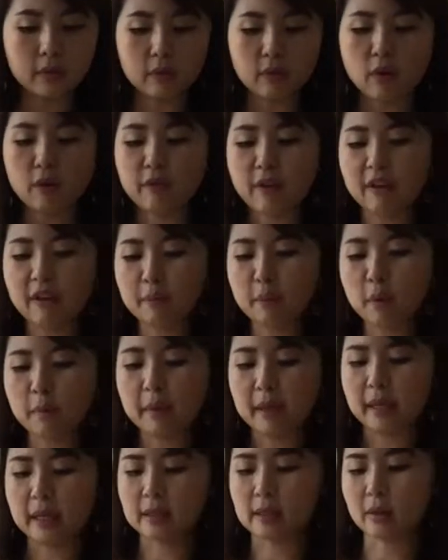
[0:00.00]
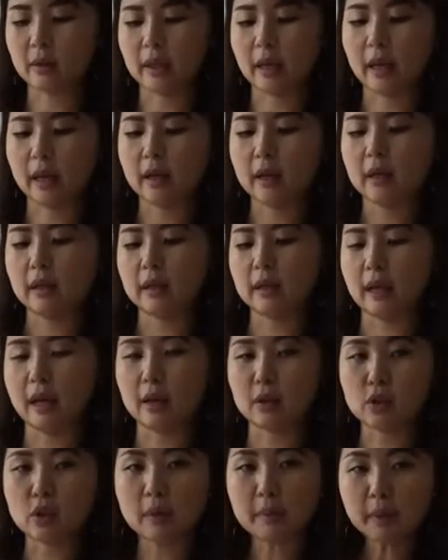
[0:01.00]
Oh, 5 more minutes. Okay, yeah.
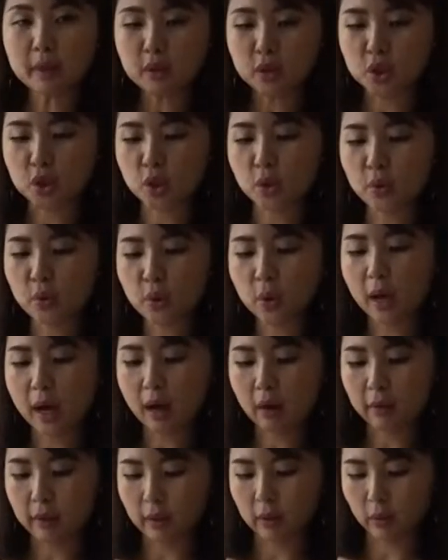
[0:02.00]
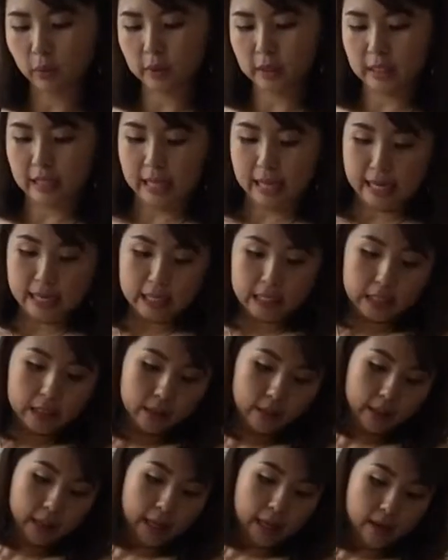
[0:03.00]
So I'm gonna show you how it looks like.
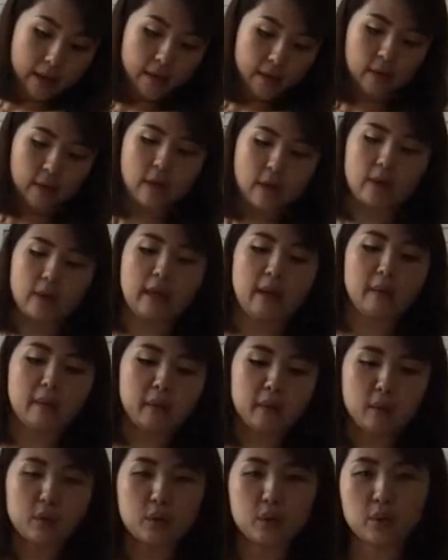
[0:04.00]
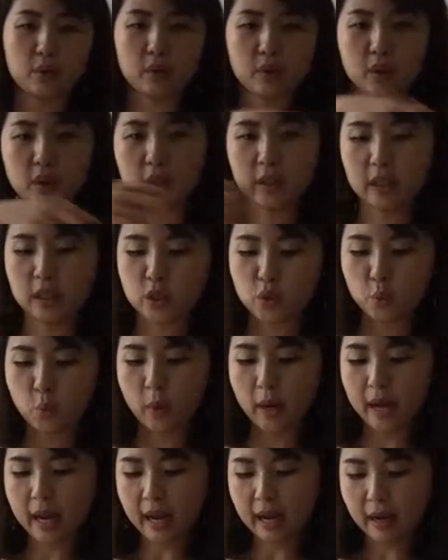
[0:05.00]
Okay, turn this
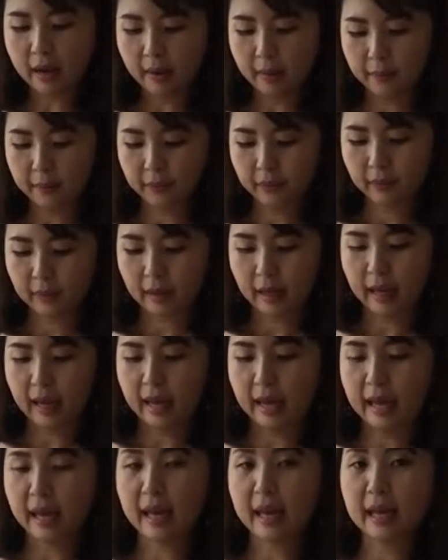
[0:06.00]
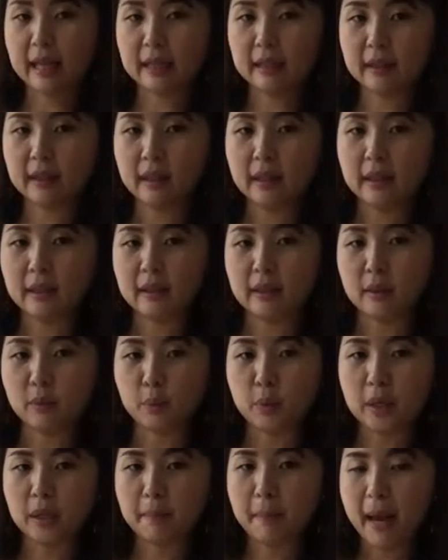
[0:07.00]
way, and
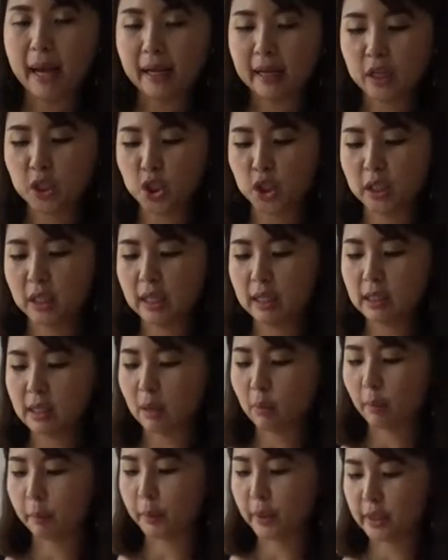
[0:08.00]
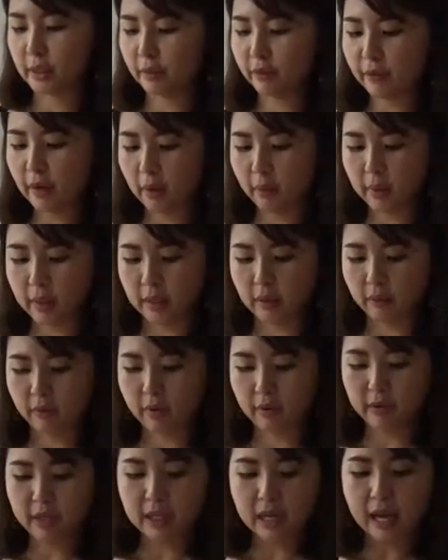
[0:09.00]
we package this our preserved flower in a
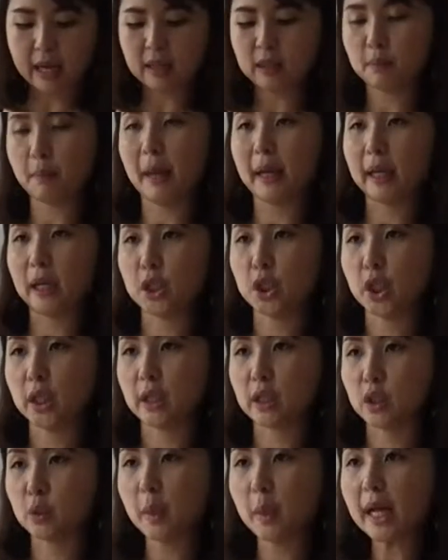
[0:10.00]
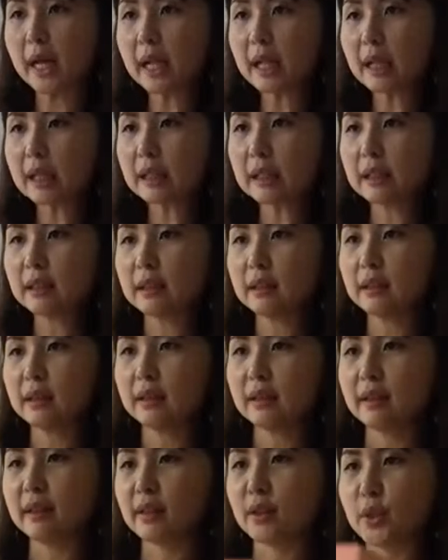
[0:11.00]
very nice packaging as well.
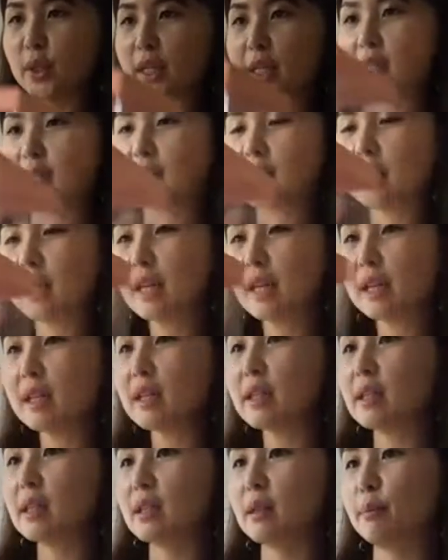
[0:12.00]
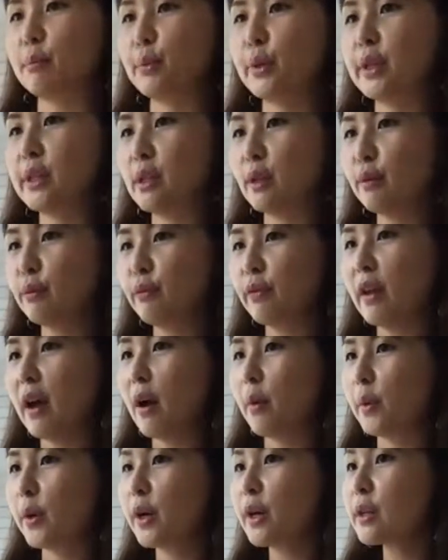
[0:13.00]
As you can see, this is the preserved
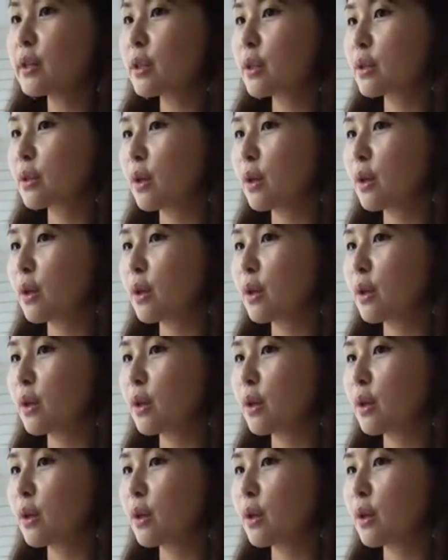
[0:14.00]
flowers.